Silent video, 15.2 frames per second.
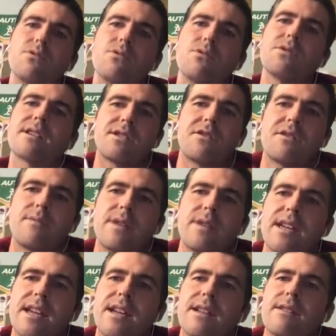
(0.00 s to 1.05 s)
really going to
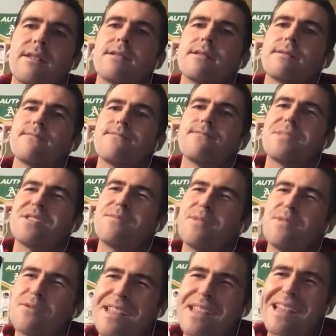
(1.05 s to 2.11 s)
start to be hit? And
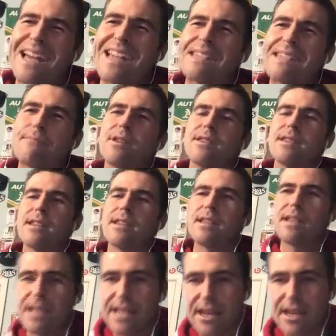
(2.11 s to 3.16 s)
especially with the last
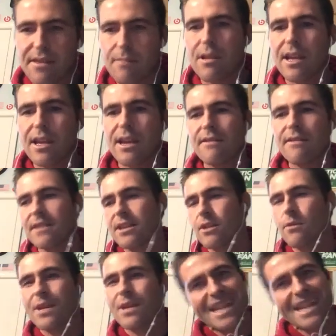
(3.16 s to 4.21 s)
month hitting and now the
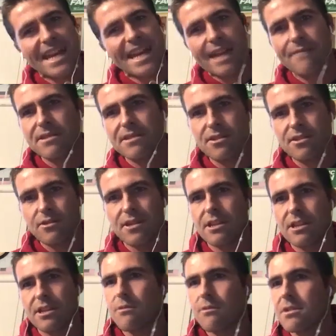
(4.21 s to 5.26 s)
playoffs, like, are we going to have a
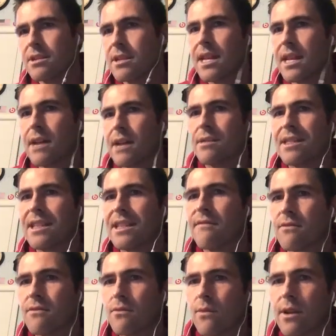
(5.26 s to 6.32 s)
situation like we're seeing now
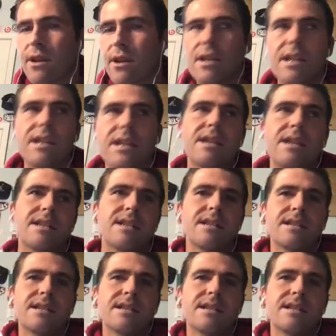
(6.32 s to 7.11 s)
with Denver where,